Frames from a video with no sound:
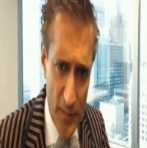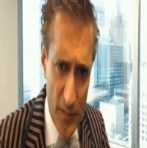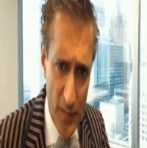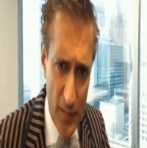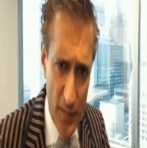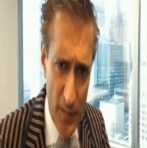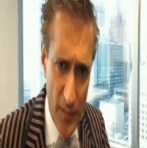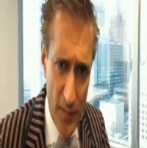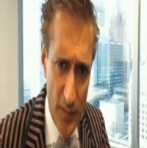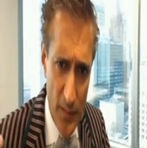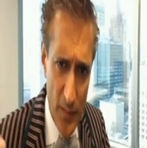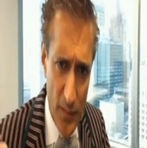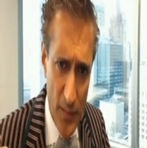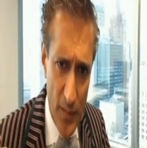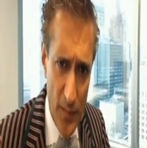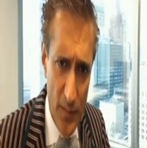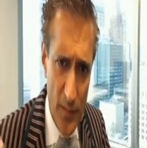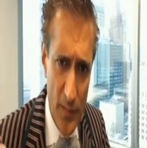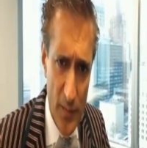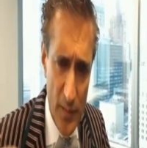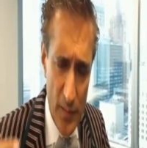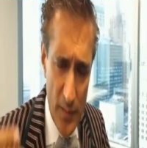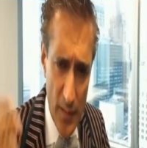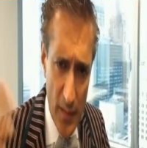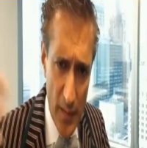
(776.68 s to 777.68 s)
into
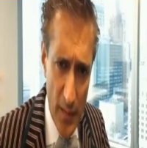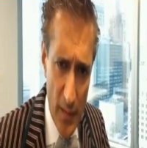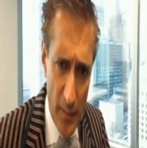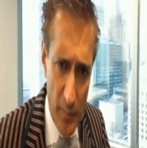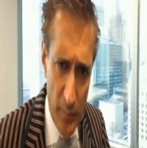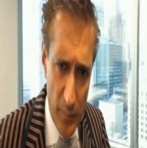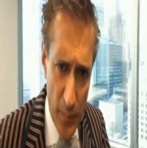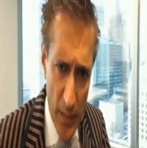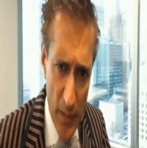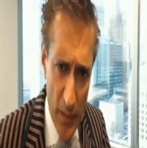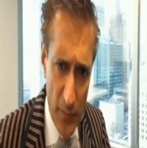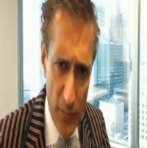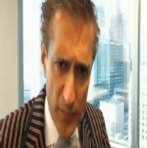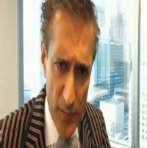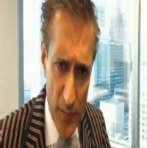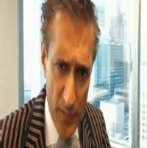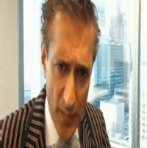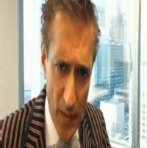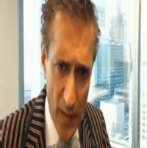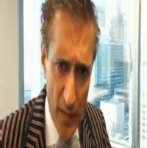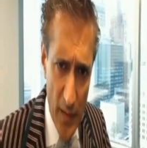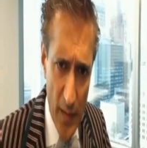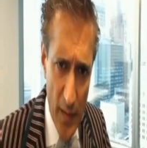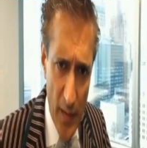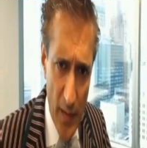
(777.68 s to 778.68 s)
this, the
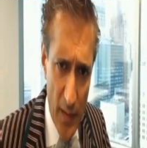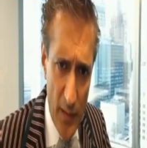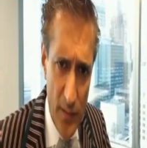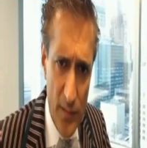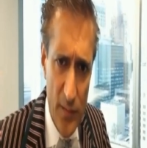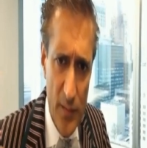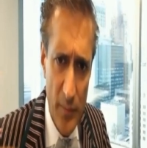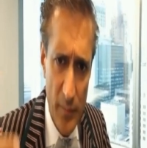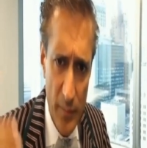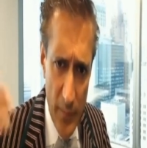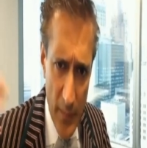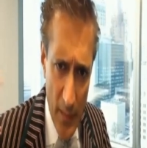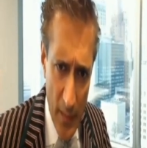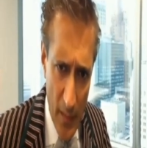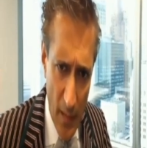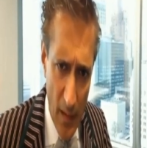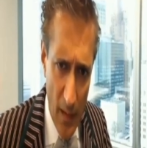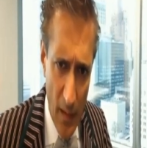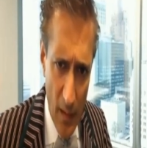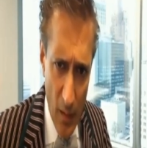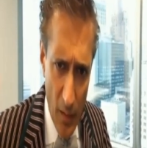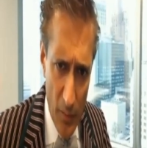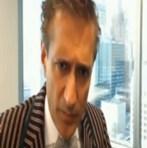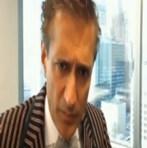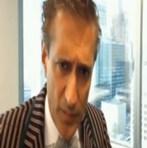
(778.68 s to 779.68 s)
BFSI guys
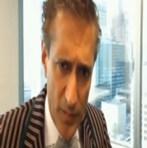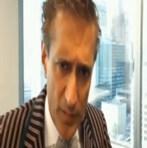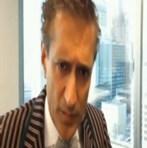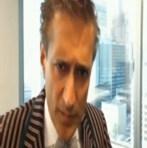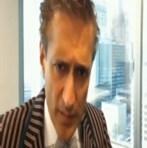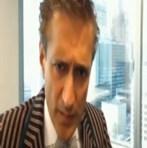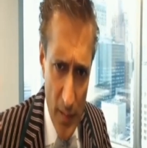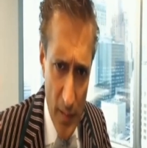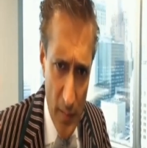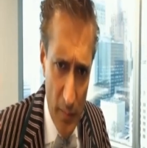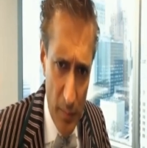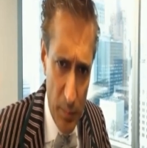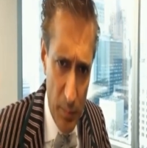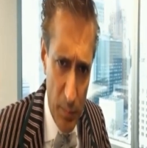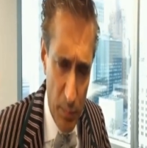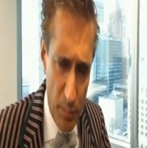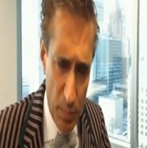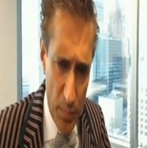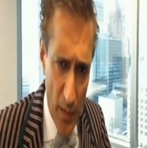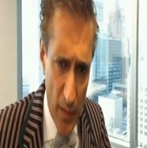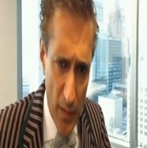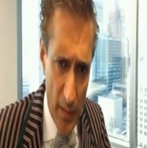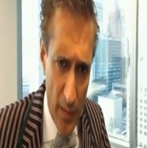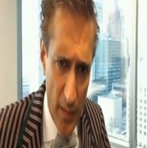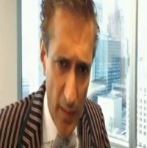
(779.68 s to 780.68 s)
are obviously
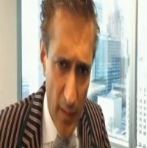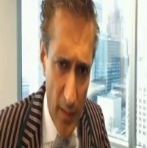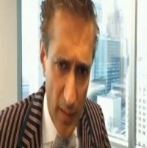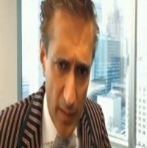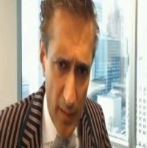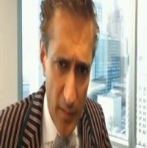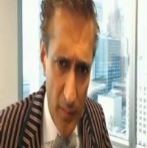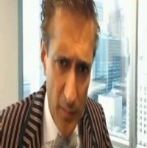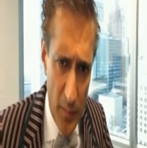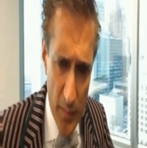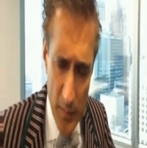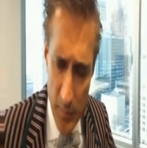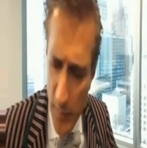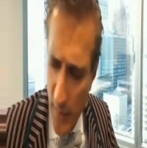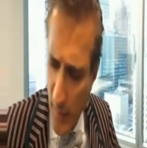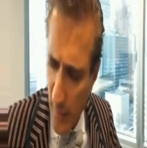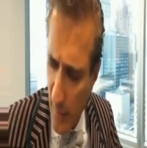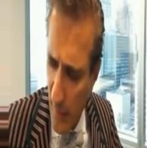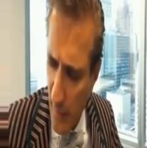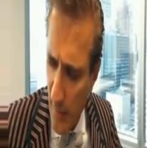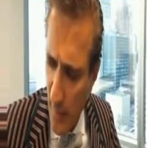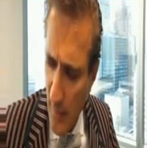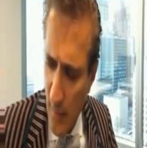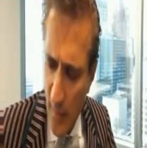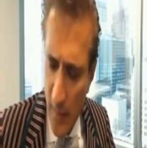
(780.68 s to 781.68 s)
prodding ahead, but
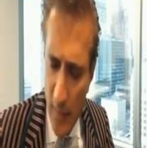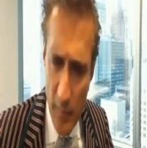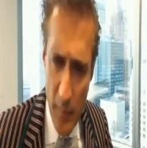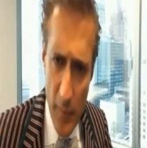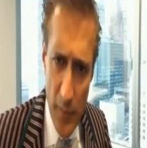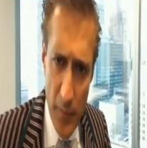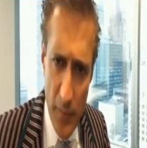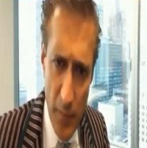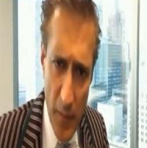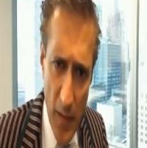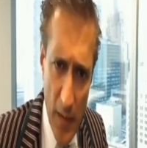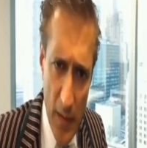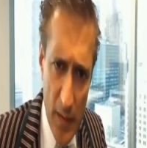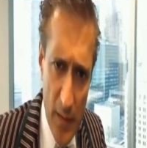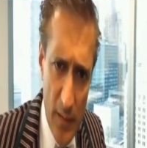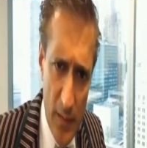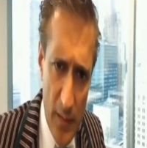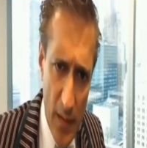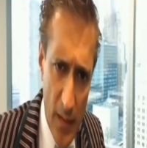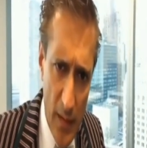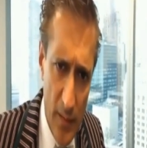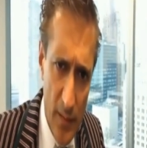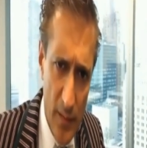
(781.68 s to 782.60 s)
we find that